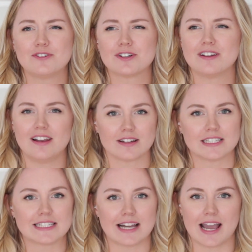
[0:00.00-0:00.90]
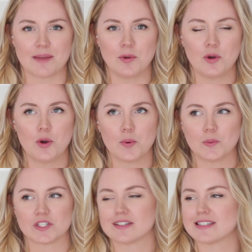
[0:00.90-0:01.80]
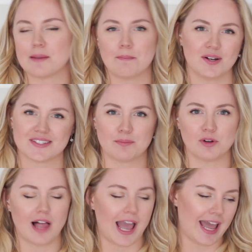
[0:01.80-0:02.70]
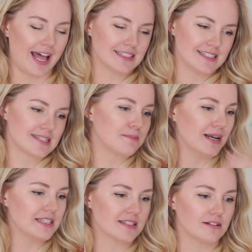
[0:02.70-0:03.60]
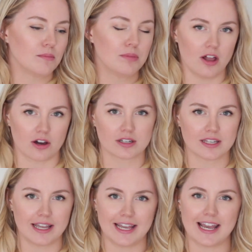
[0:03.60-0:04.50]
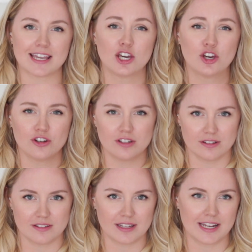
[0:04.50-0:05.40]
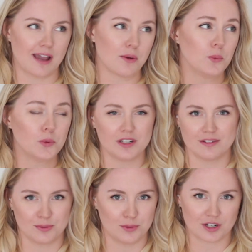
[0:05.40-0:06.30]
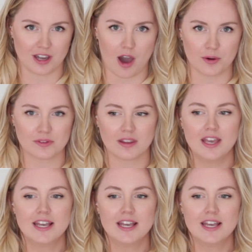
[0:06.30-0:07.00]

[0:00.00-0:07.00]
for the longest time was just impossible. I had this mental block and I couldn't and I wouldn't work out.